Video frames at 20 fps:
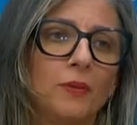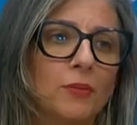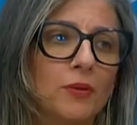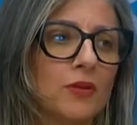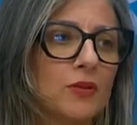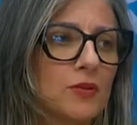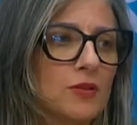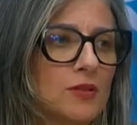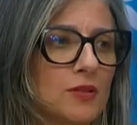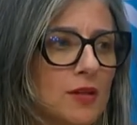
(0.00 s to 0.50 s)

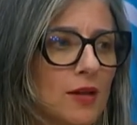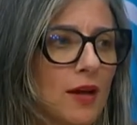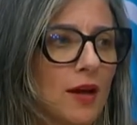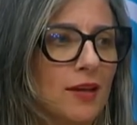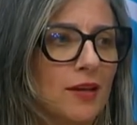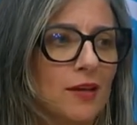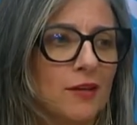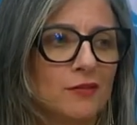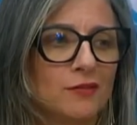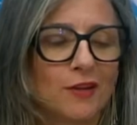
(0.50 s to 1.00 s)
Because
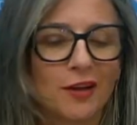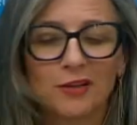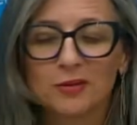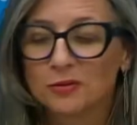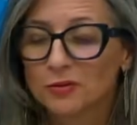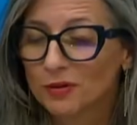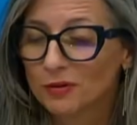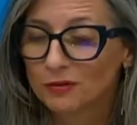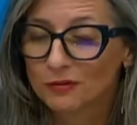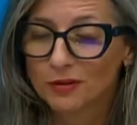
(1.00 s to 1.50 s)
I don't
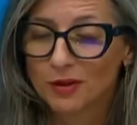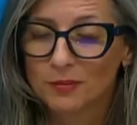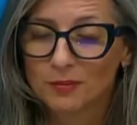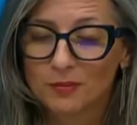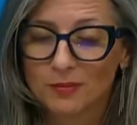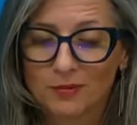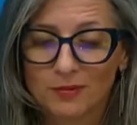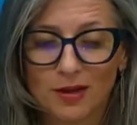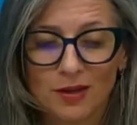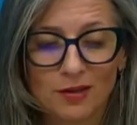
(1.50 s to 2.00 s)
know if I
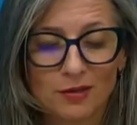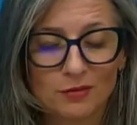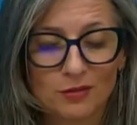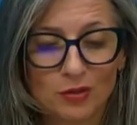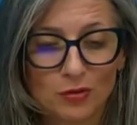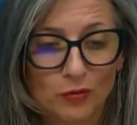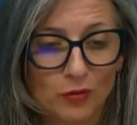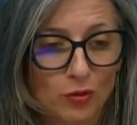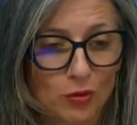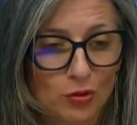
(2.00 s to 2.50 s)
have
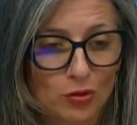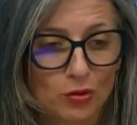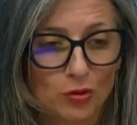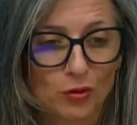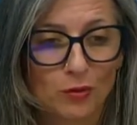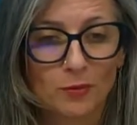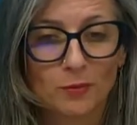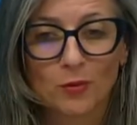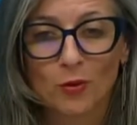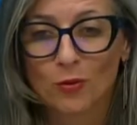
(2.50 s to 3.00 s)
the
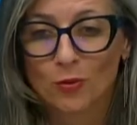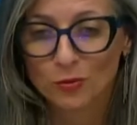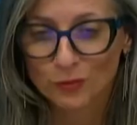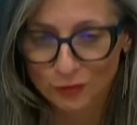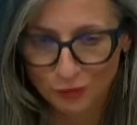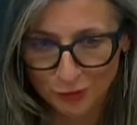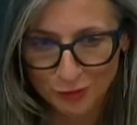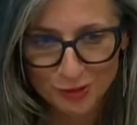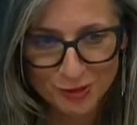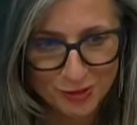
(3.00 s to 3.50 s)
fortune
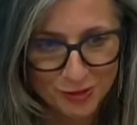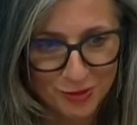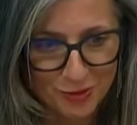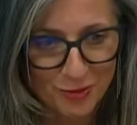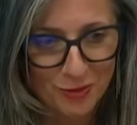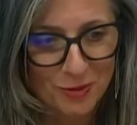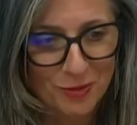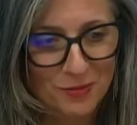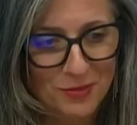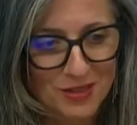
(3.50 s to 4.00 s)

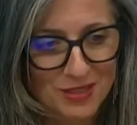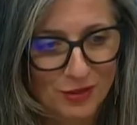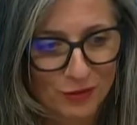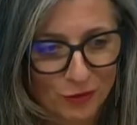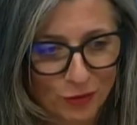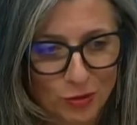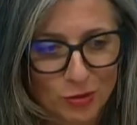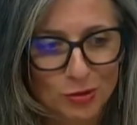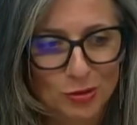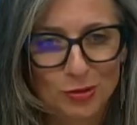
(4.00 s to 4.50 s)
or
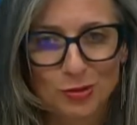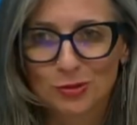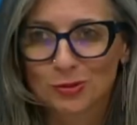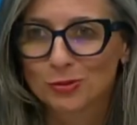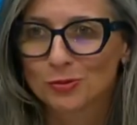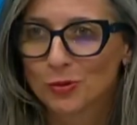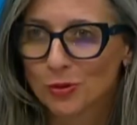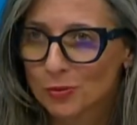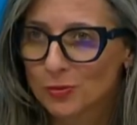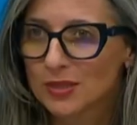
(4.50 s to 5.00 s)
misfortune
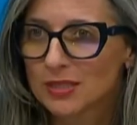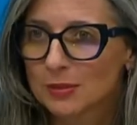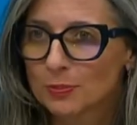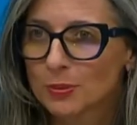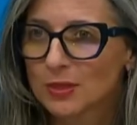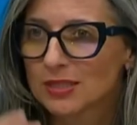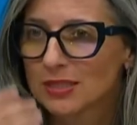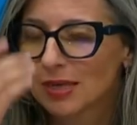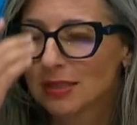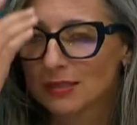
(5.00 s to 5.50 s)
to always
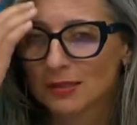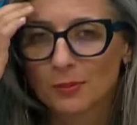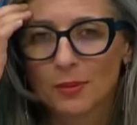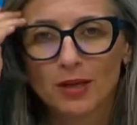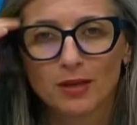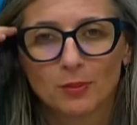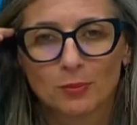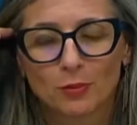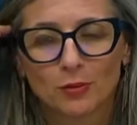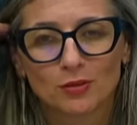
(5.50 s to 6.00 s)
present
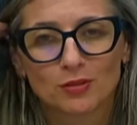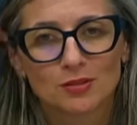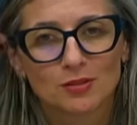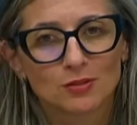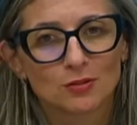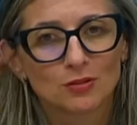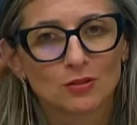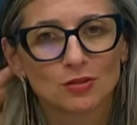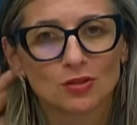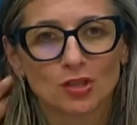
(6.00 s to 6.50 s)
my reports
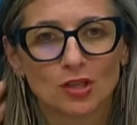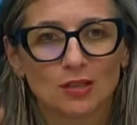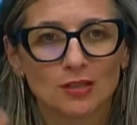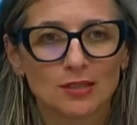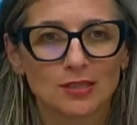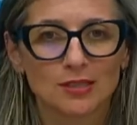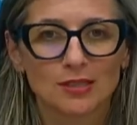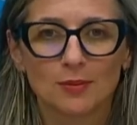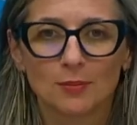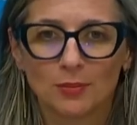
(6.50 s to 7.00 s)
to the General
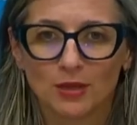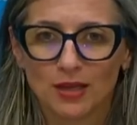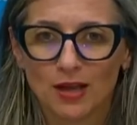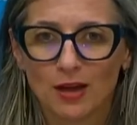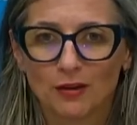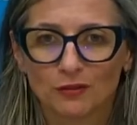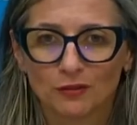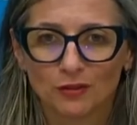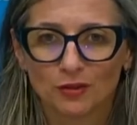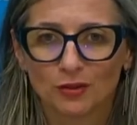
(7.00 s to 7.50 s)
Assembly
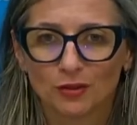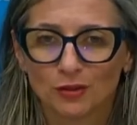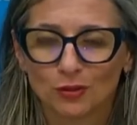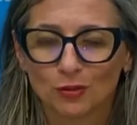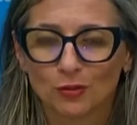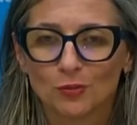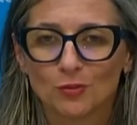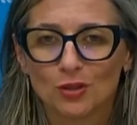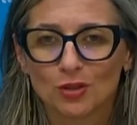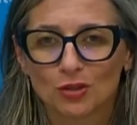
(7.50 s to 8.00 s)
after the
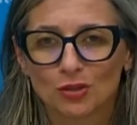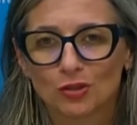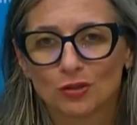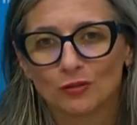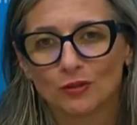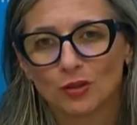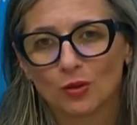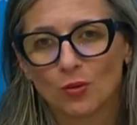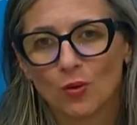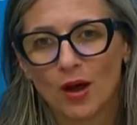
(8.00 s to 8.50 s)
Commission of
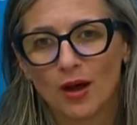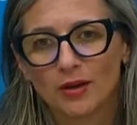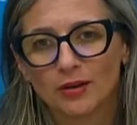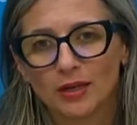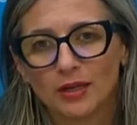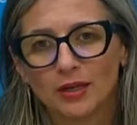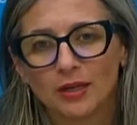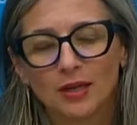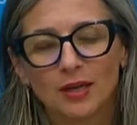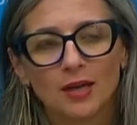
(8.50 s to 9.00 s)

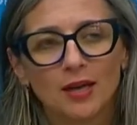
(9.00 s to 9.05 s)
Inquiry,